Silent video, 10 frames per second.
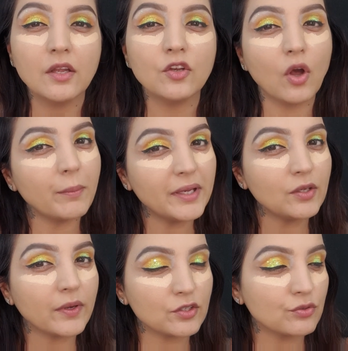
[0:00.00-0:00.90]
Normally
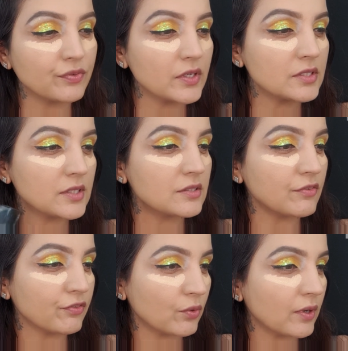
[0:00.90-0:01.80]
you get Too Faced in
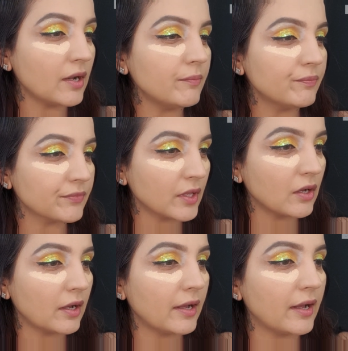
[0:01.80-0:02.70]
Sephora,
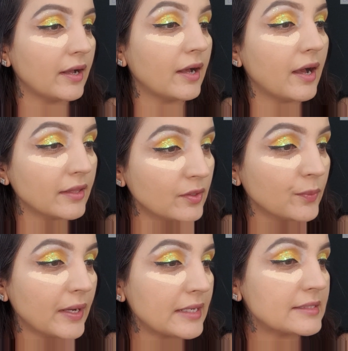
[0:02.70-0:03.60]

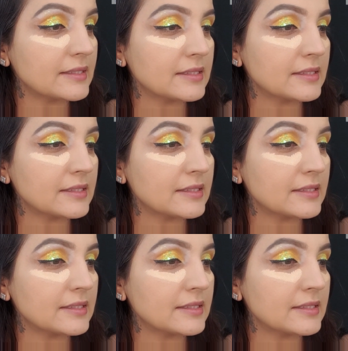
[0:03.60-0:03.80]
otherwise,